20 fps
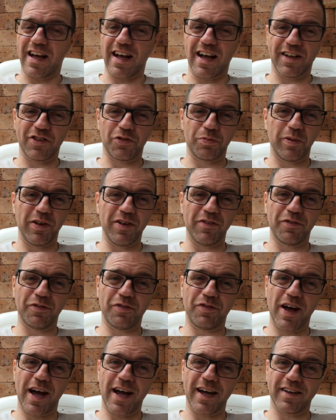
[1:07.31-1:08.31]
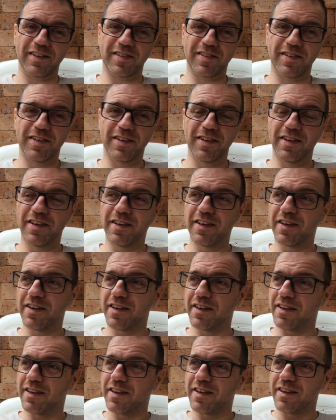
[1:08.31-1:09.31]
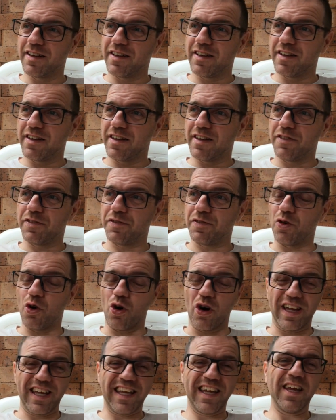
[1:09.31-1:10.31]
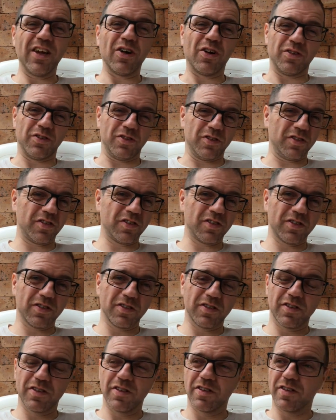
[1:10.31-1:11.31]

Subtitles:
has been fact for eons.